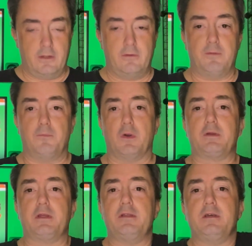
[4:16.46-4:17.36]
We've
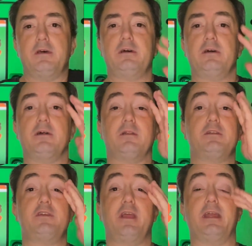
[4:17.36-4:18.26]
broken the
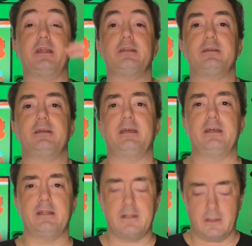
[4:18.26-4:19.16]
chain,
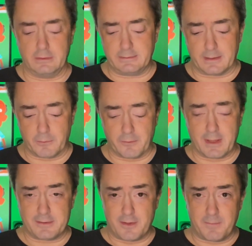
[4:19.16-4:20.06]
and it looks like we've
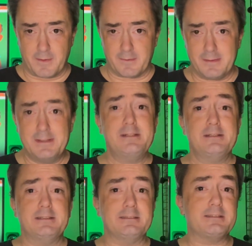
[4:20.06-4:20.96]
got something
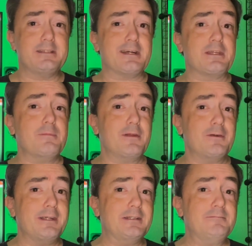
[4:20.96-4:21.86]
that's a
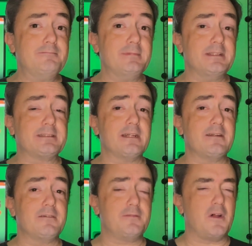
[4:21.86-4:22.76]
documentary. It
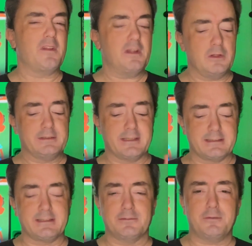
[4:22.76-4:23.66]
looks like
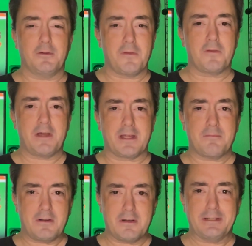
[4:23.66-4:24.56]
it's gonna fall in the
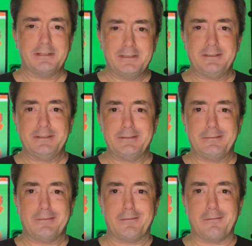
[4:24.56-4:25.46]
documentary
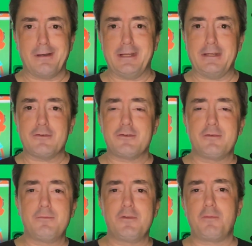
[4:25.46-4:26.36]
range.
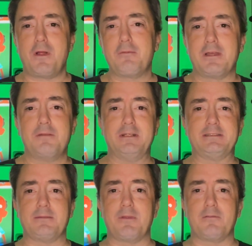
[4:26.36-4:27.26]
It's probably gonna be
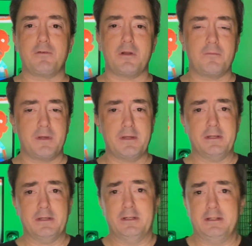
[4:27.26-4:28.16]
something from
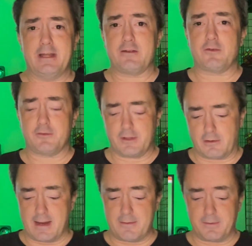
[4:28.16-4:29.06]
National
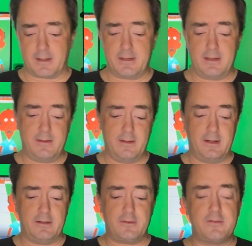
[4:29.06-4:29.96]
Geographic, and
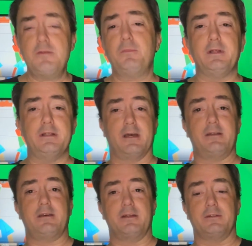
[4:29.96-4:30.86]
it's simply
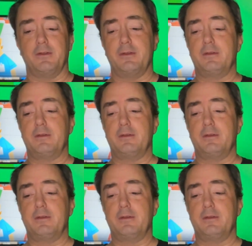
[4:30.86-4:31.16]
titled